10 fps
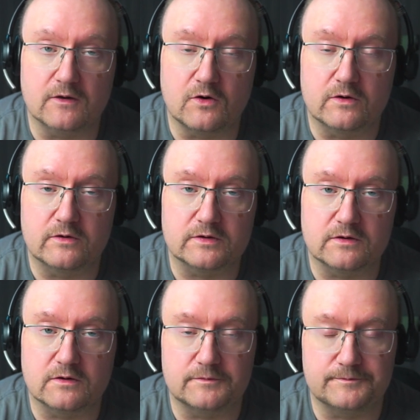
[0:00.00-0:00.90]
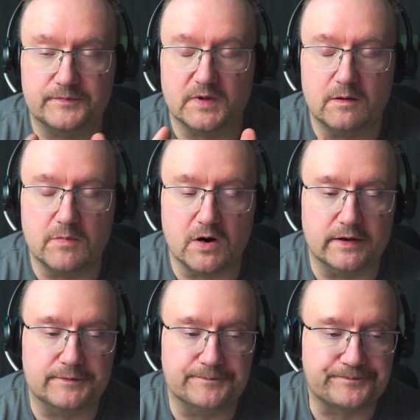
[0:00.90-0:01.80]
ordered, or I
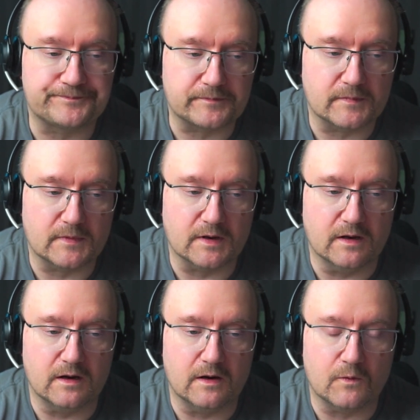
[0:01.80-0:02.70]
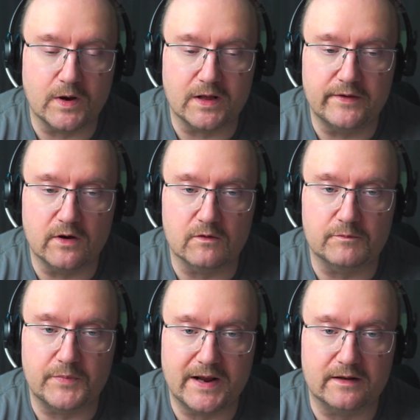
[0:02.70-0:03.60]
bought well-known
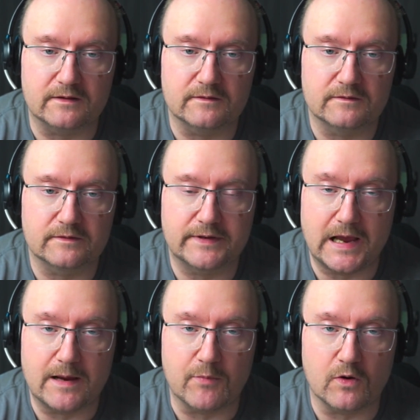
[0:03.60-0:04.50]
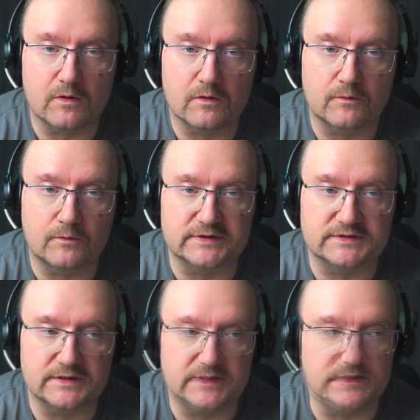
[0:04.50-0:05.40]
brand cable,
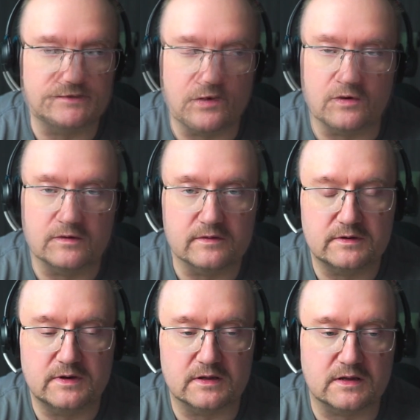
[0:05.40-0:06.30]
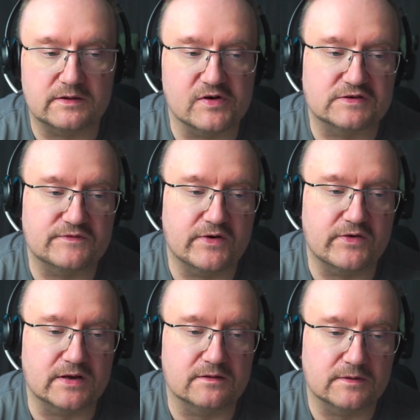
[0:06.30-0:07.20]
which is for data
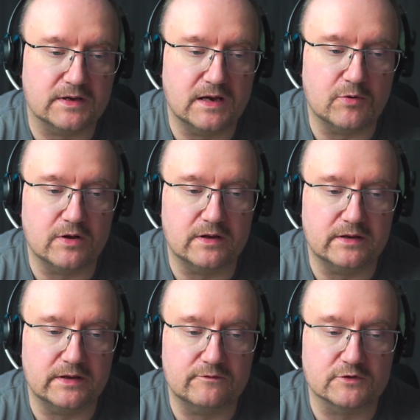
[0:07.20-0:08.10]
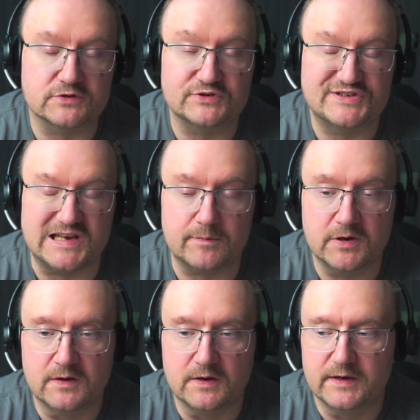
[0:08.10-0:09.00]
transferring cable, and it wasn't cheap,
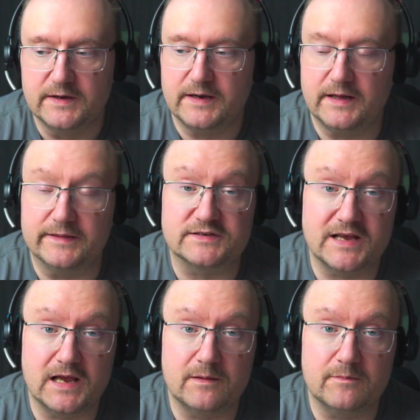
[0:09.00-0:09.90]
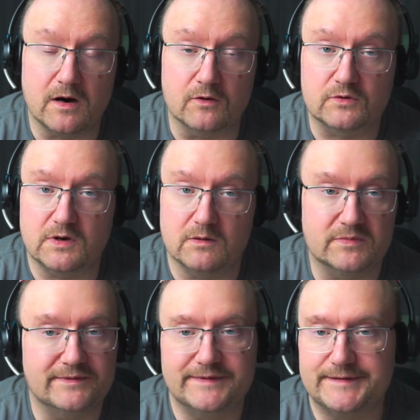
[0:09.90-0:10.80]
and the same outcome,
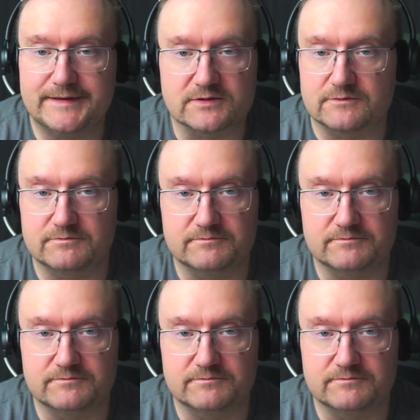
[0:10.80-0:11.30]
it doesn't